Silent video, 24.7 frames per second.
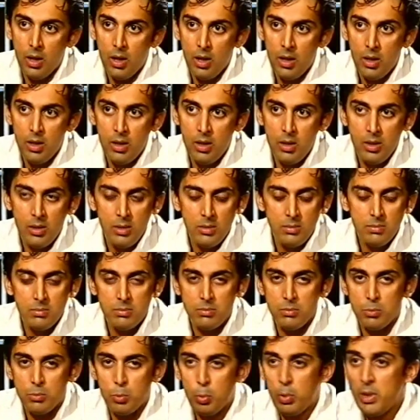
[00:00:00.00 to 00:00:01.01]
Uh,
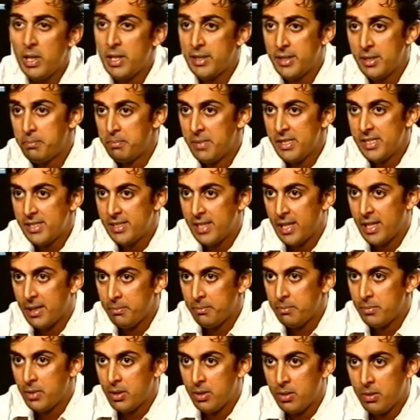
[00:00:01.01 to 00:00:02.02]
well, I did miss
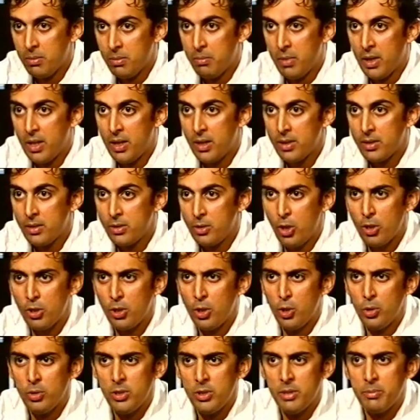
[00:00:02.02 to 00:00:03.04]
them, but
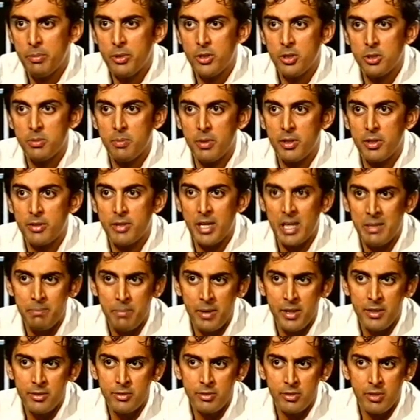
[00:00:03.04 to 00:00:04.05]
not lonely because my
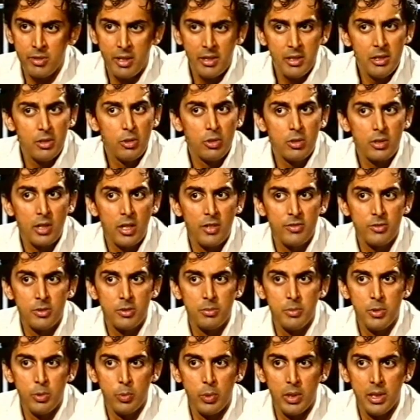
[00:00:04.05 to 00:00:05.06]
grandparents really looked
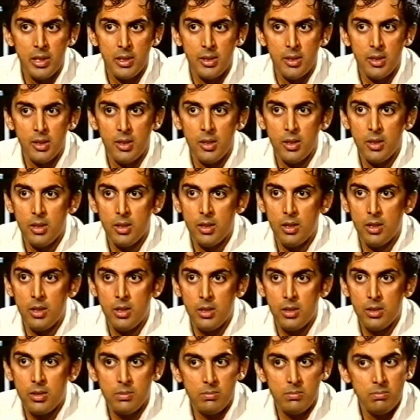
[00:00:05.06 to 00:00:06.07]
after me well.
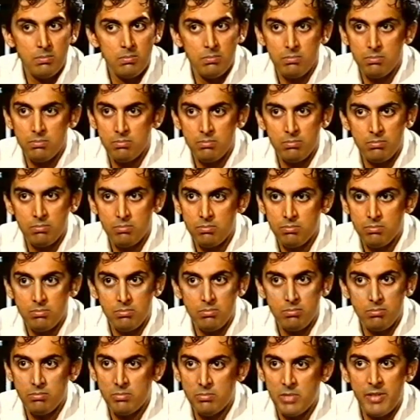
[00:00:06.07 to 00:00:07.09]
Uh,
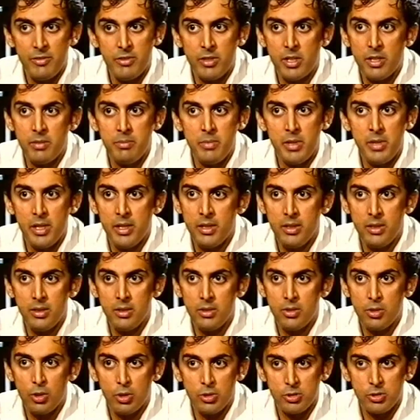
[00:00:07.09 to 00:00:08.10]
never gave me
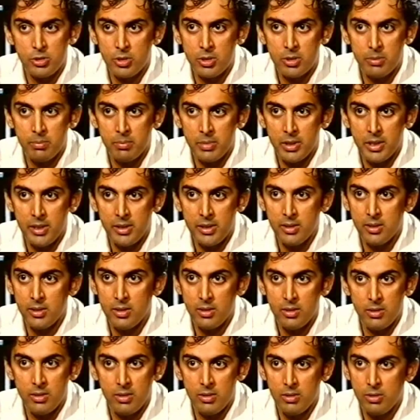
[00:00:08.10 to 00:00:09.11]
any cause to complain
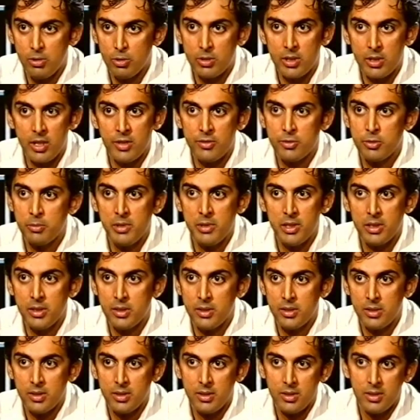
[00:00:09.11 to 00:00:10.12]
looked after Did me. Did
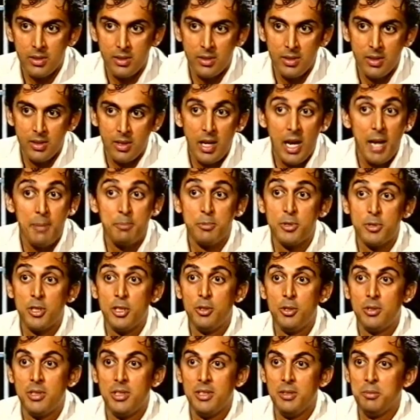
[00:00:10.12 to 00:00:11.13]
it spoil you?
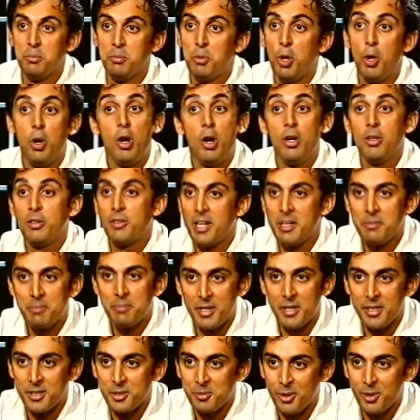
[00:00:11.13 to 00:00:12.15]
Absolutely. all
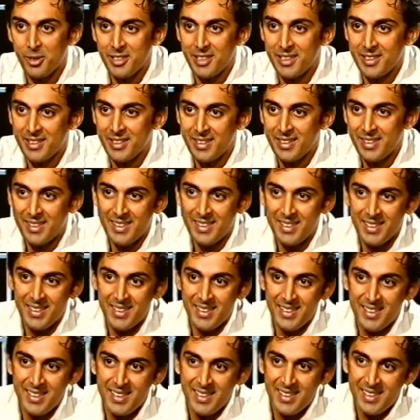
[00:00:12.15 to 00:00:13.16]
grandparents spoiled so me. whenever your
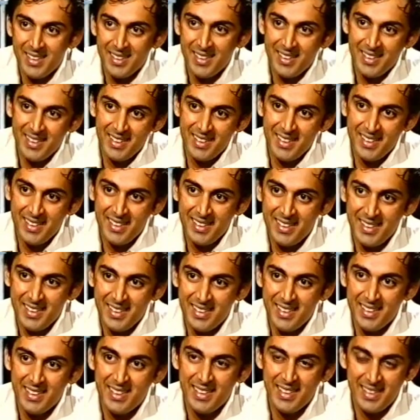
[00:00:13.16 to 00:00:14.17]
parents came back, they had to
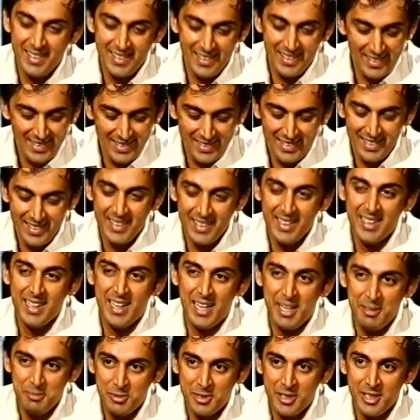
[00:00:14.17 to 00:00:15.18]
discipline the little boy
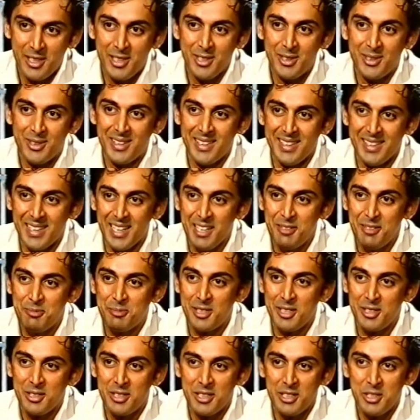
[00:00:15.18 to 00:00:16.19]
Absolutely,
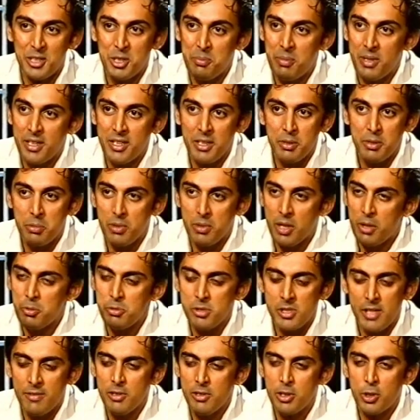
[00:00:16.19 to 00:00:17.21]
absolutely. No, but it, I
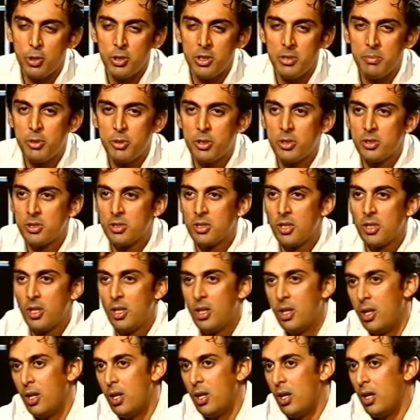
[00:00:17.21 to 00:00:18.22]
was never lonely because
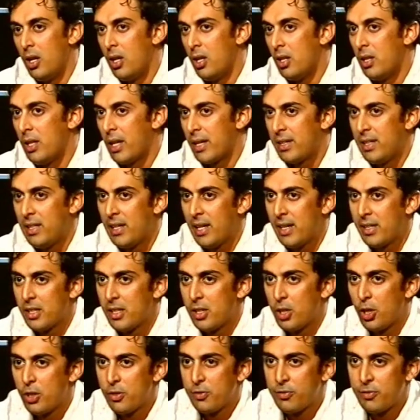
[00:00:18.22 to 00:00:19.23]
luckily I had a
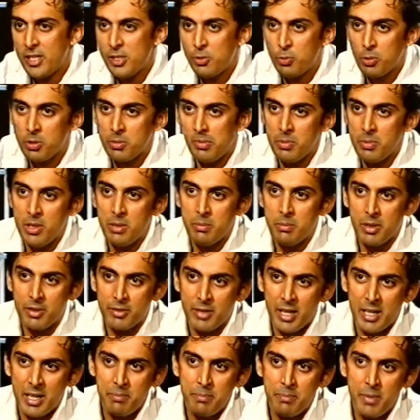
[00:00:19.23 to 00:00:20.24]
lot of friends with me, my
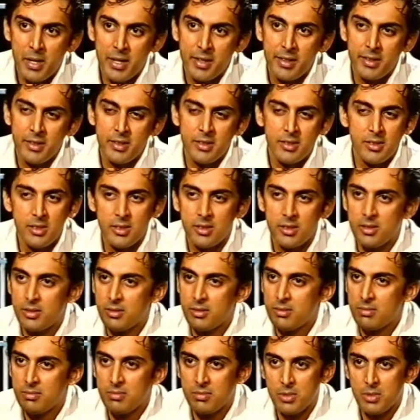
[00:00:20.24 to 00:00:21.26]
grandparents,
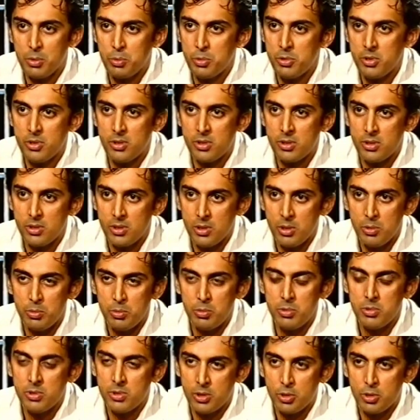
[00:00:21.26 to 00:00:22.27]
and it was, it
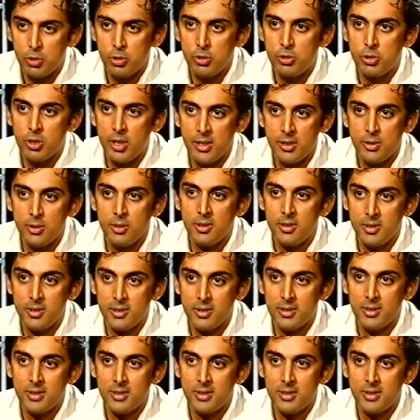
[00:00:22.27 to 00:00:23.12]
was a good childhood.